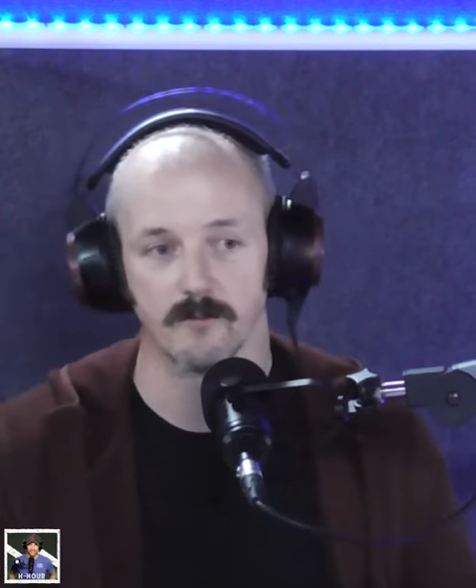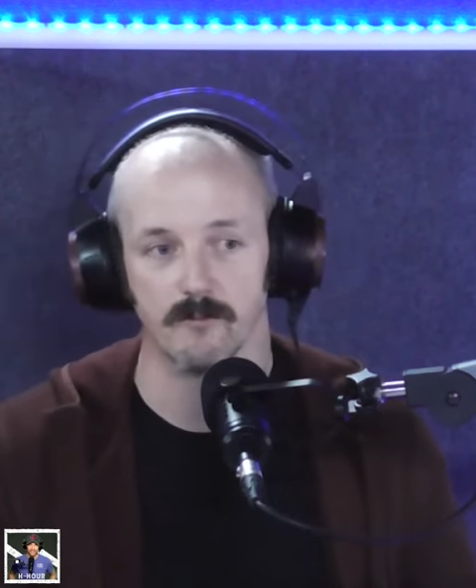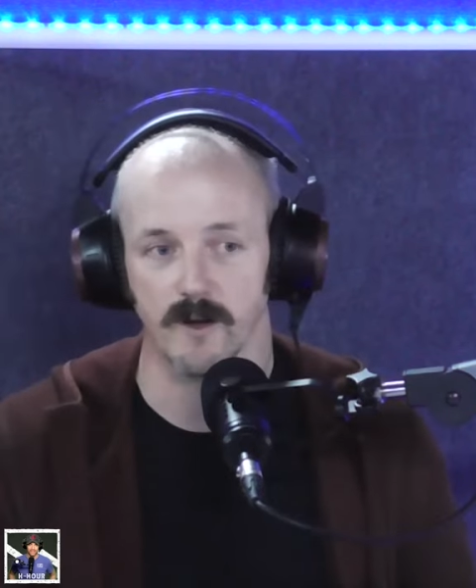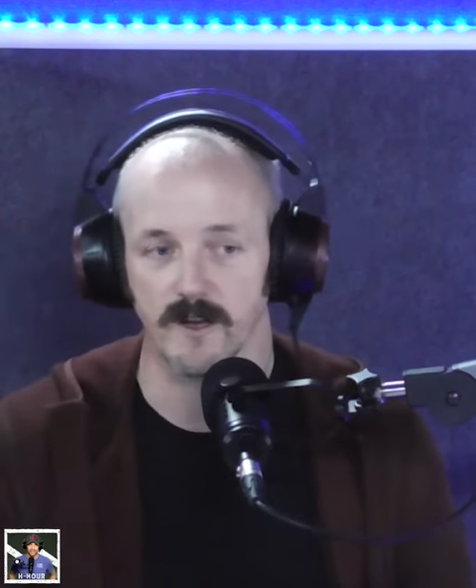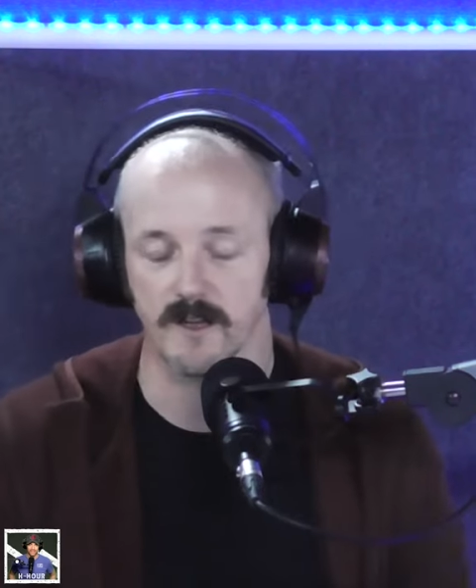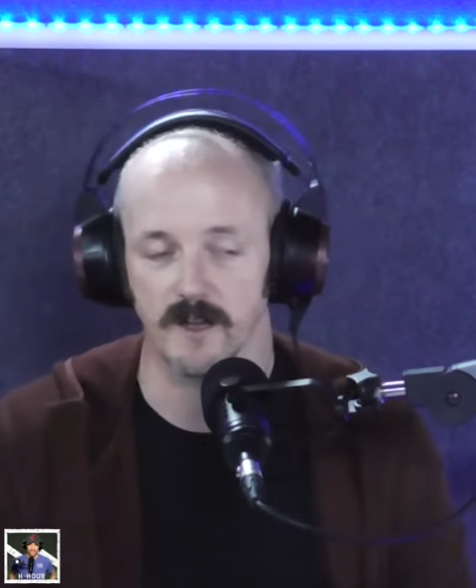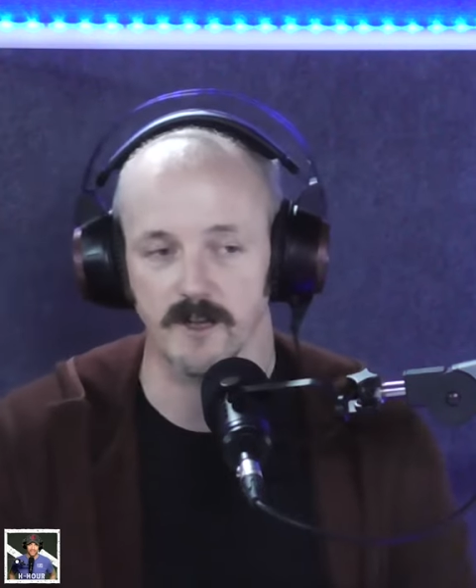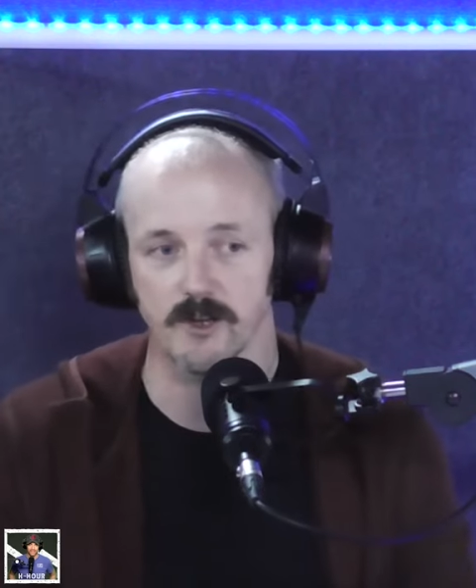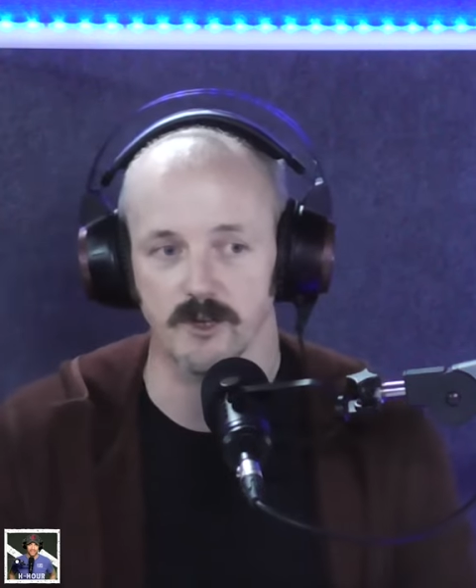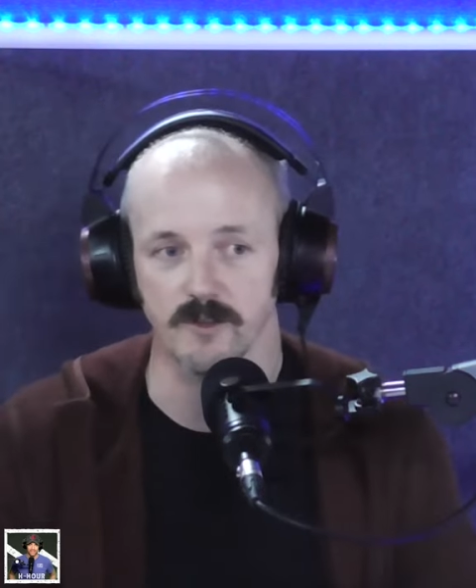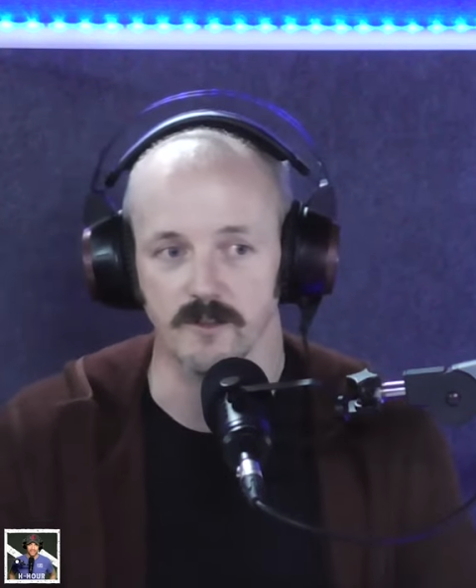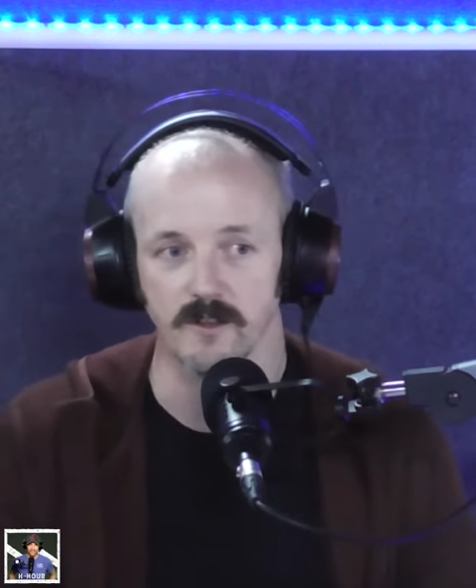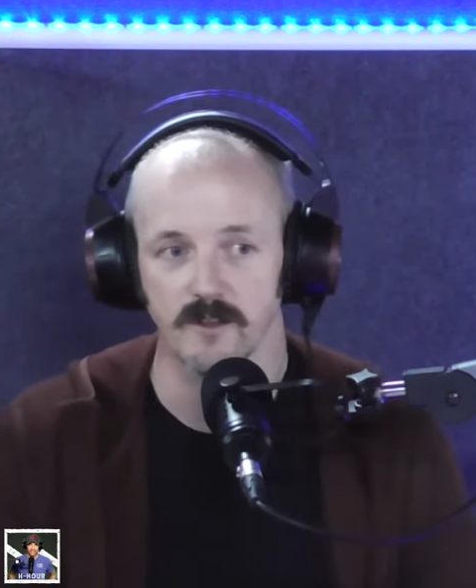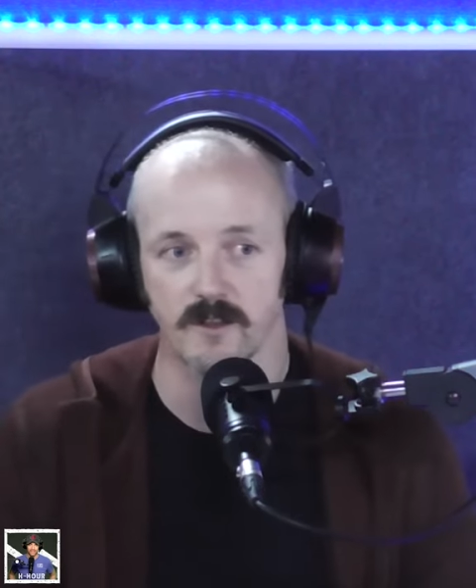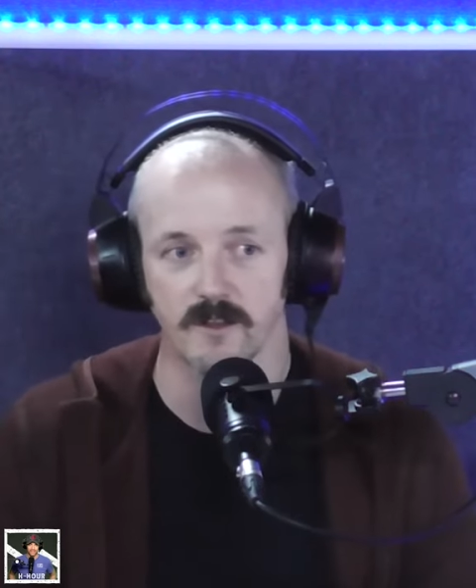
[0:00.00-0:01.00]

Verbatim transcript: regulation